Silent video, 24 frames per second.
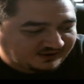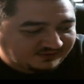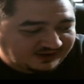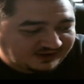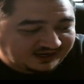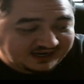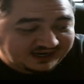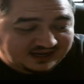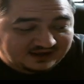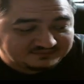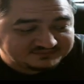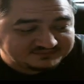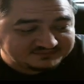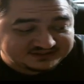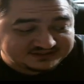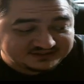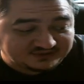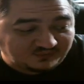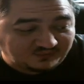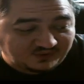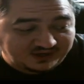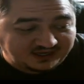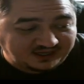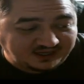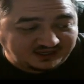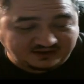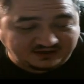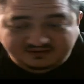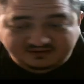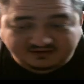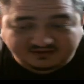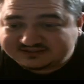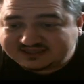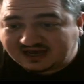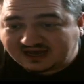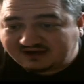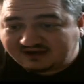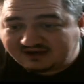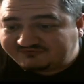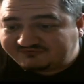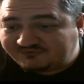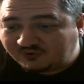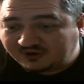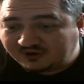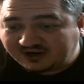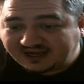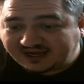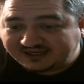Right now I'm still winning. It's got
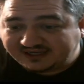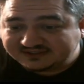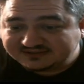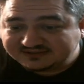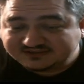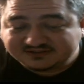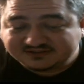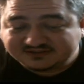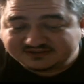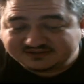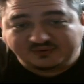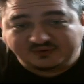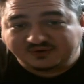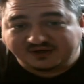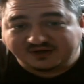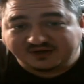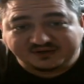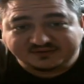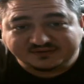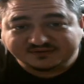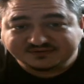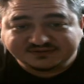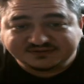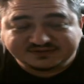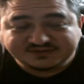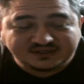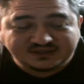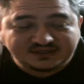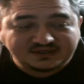4 days, so who knows.